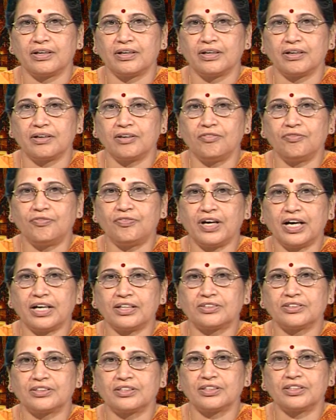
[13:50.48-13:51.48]
In
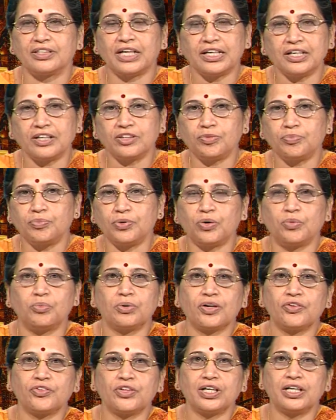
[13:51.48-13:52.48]
fact, Kenneth Muir, one
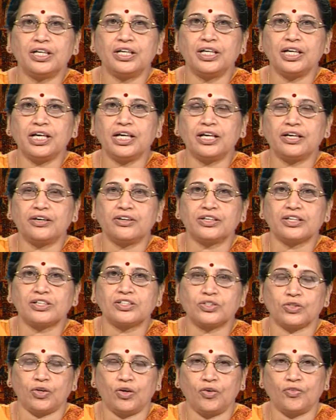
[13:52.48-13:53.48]
of the early critics
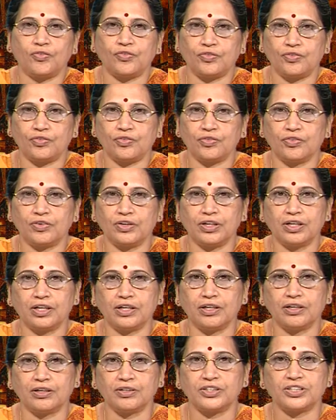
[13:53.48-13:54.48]
of
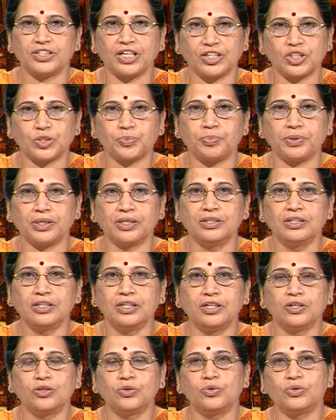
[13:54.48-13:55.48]
Shakespeare,
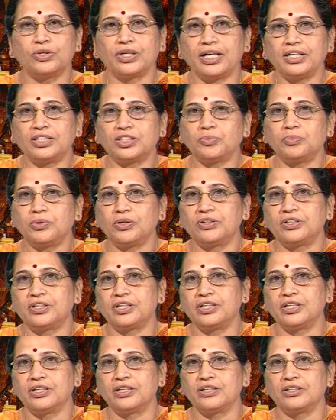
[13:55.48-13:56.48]
who writes about
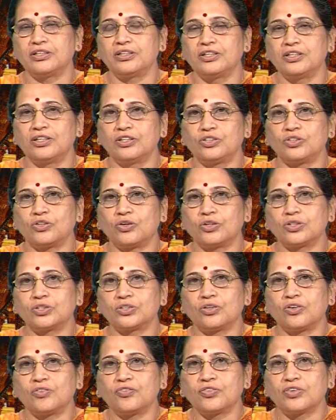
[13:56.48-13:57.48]
King Lear, talks
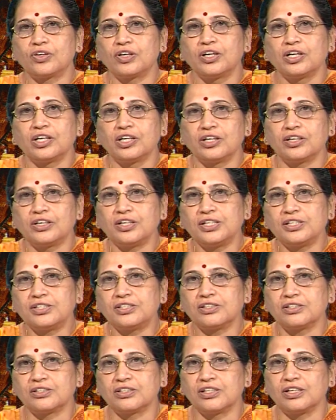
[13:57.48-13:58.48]
of
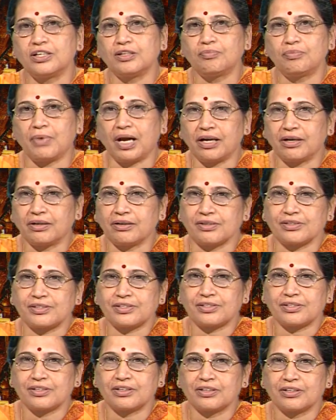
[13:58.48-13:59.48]
reason in
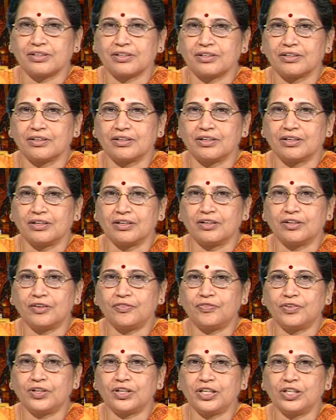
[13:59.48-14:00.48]
madness,
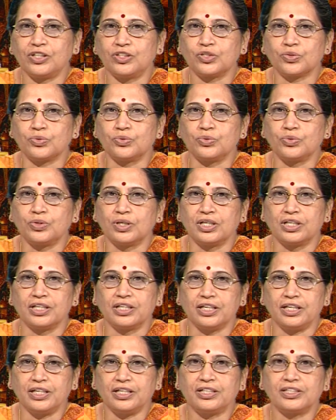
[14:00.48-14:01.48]
referring to
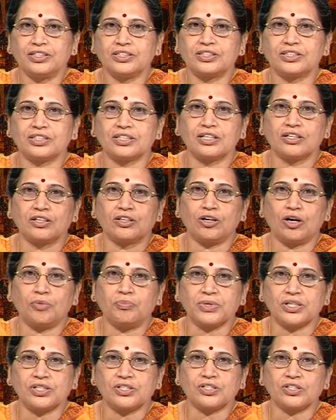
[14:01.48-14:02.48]
Lear's
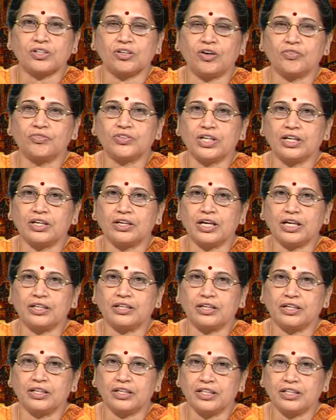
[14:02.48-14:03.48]
comments of
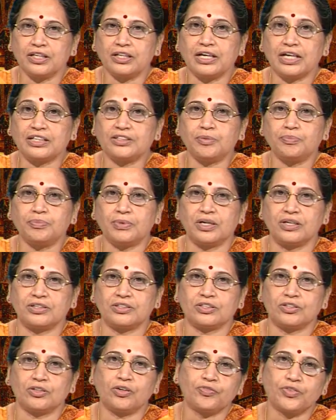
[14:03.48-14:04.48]
in the latter part
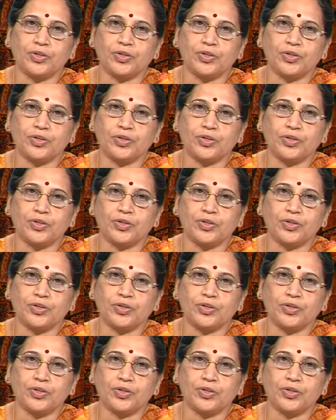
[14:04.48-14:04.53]
of the